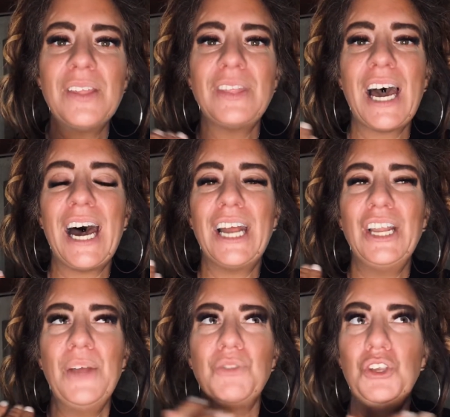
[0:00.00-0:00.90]
that
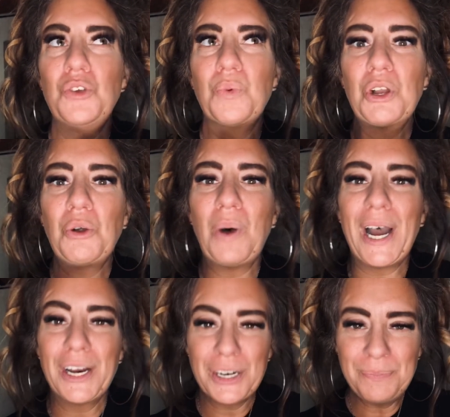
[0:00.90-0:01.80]
you
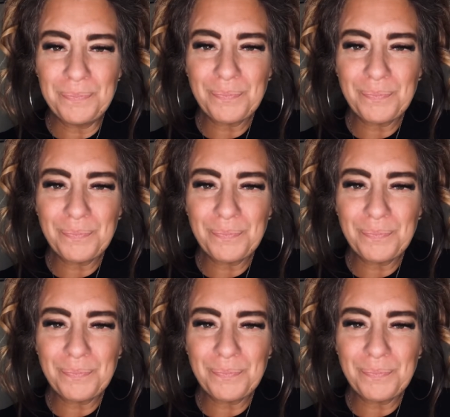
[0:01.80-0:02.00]
required